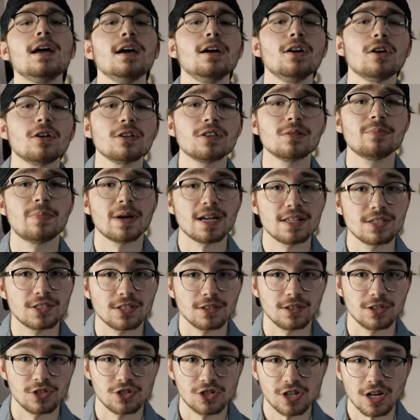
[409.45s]
It all depends
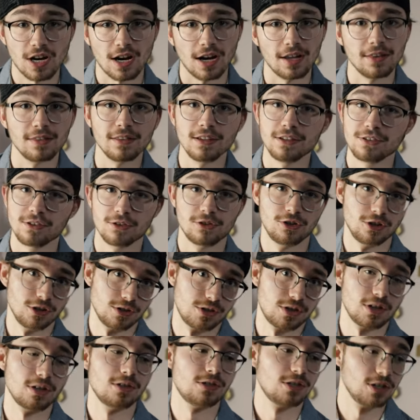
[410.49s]
on the shot. These are
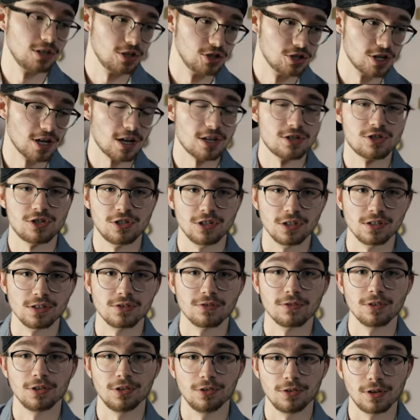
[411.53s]
just
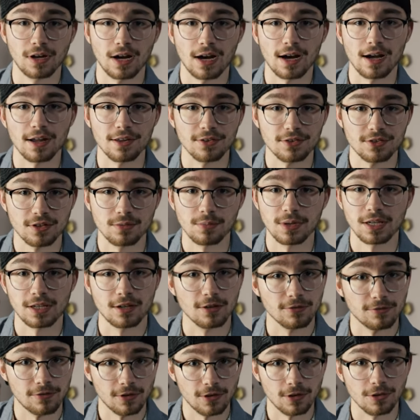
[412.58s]
suggestions for you guys to make
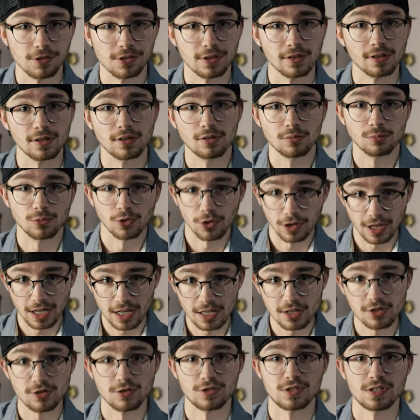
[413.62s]
your photos a little more
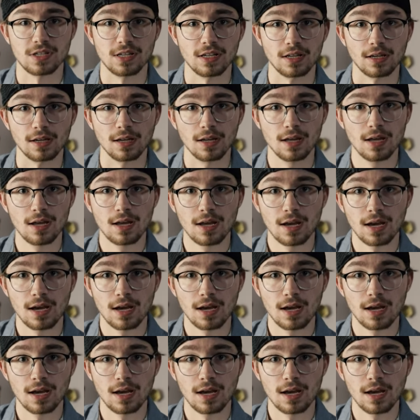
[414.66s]
interesting